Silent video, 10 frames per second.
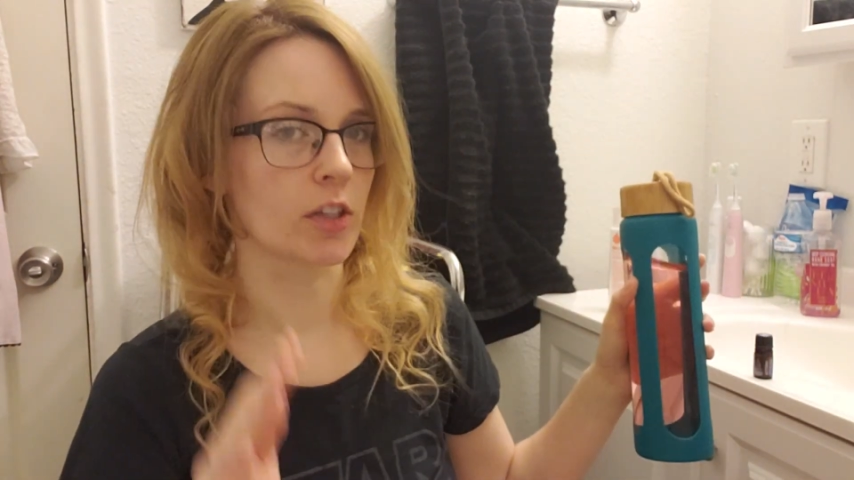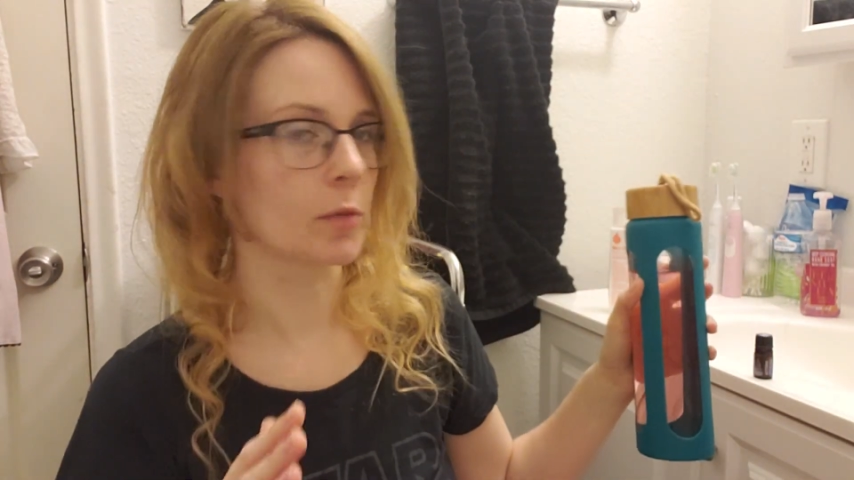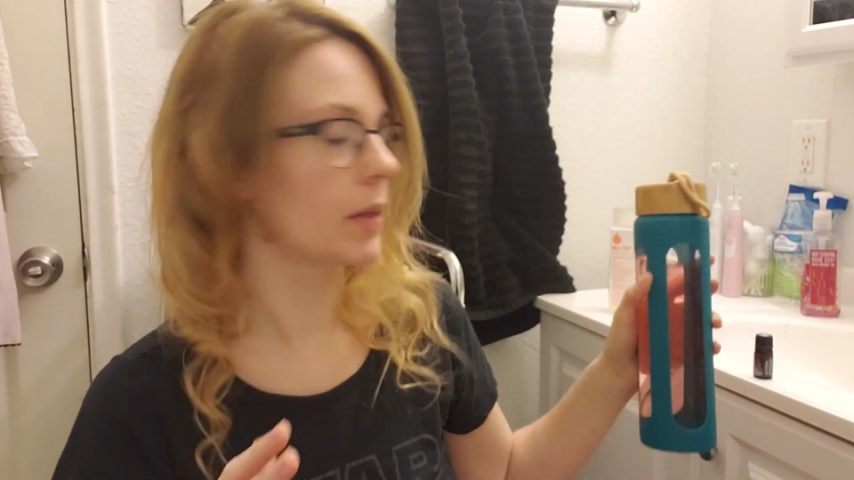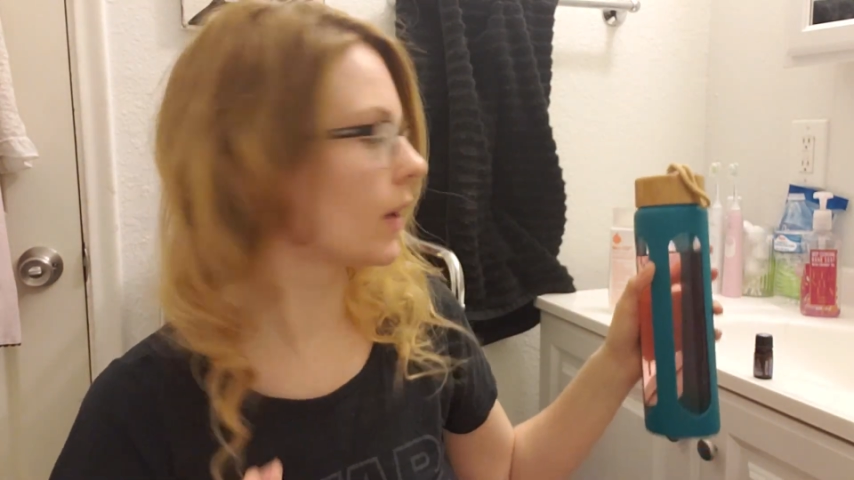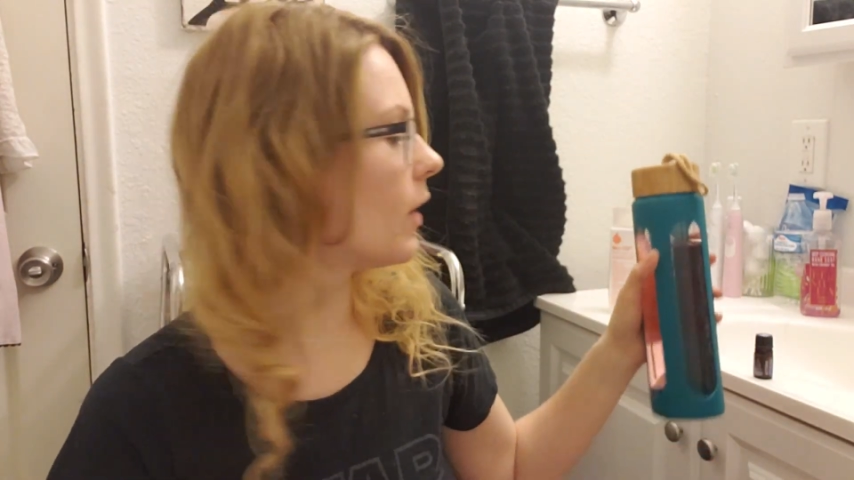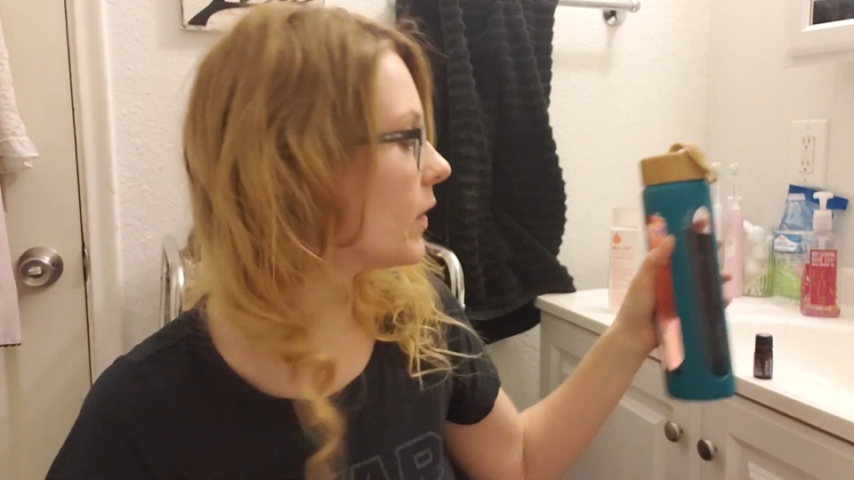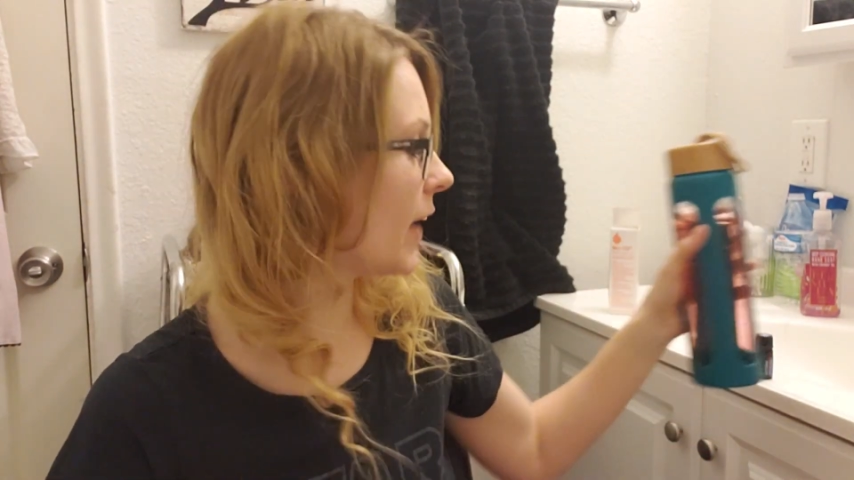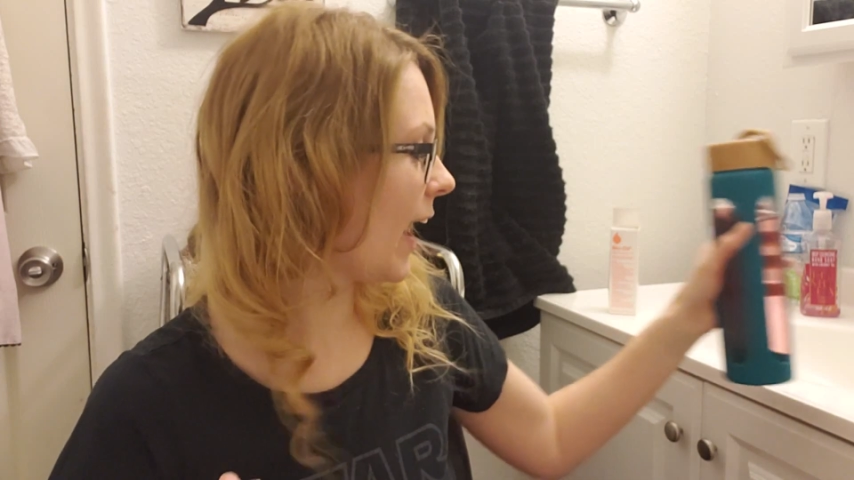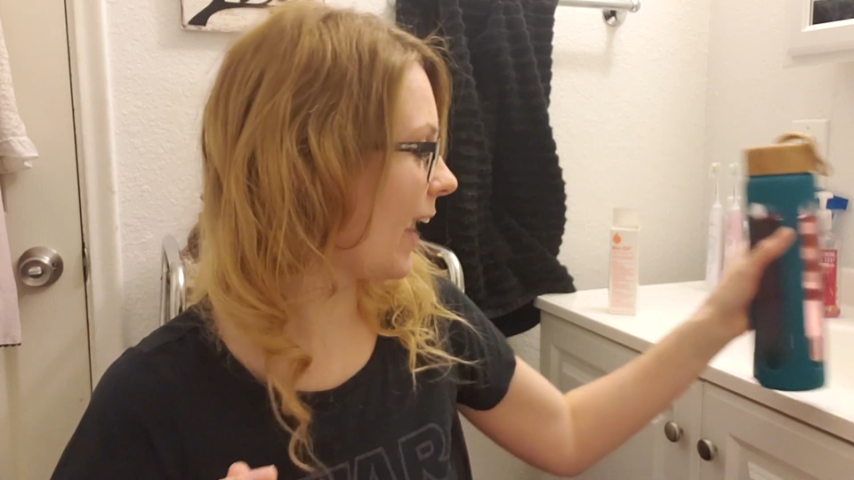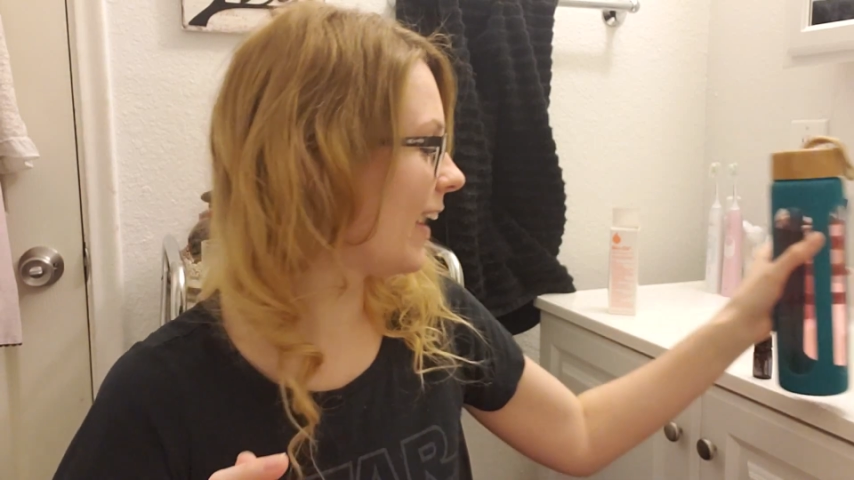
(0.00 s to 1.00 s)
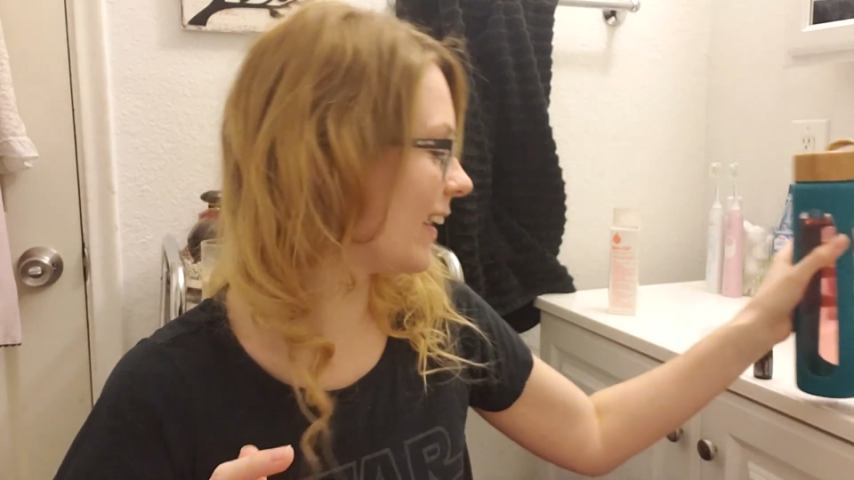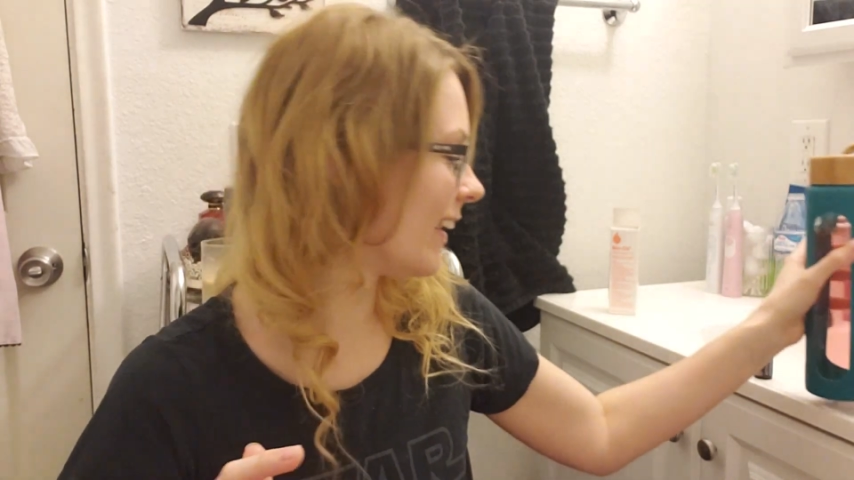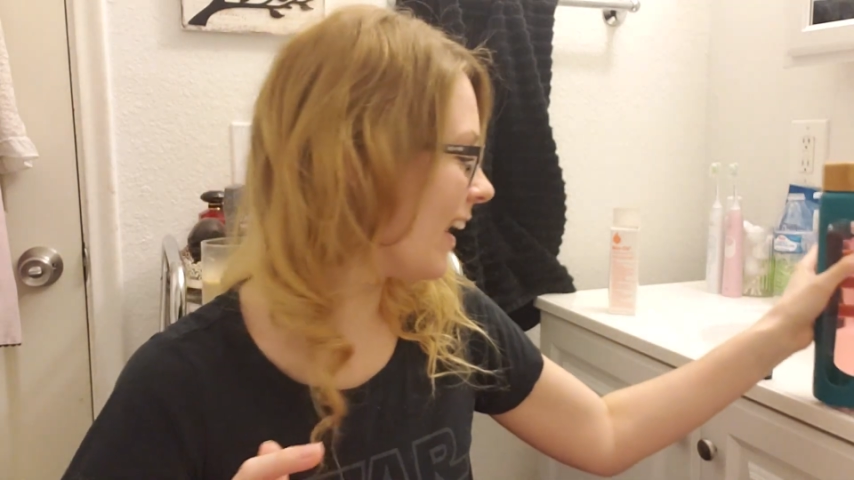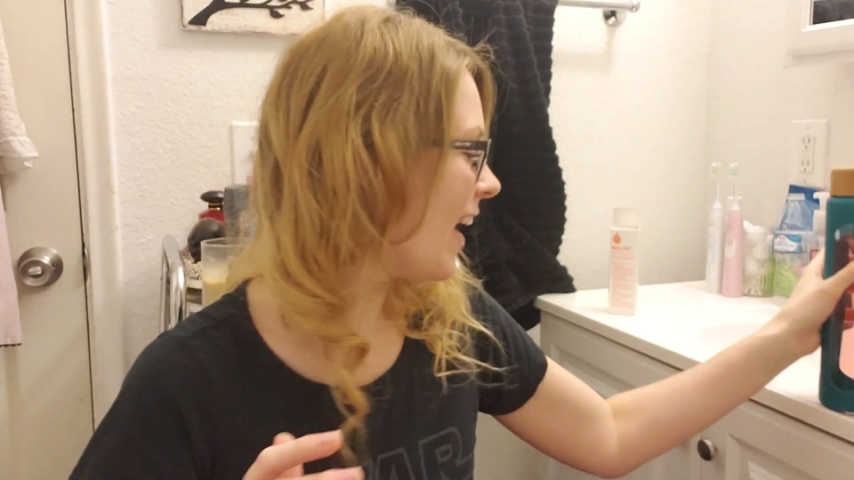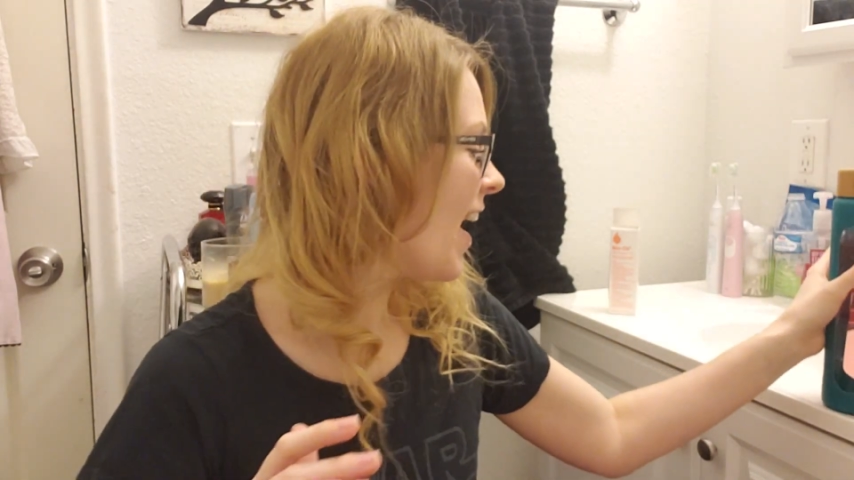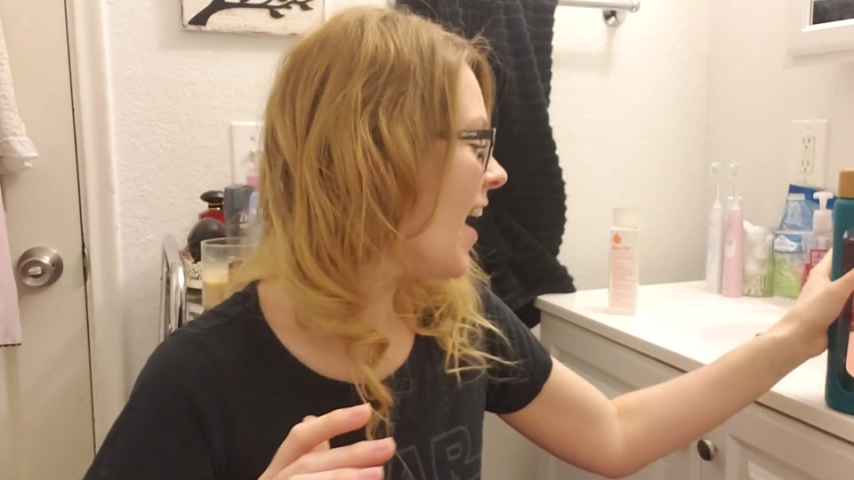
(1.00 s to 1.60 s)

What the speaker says: and you'll be okay.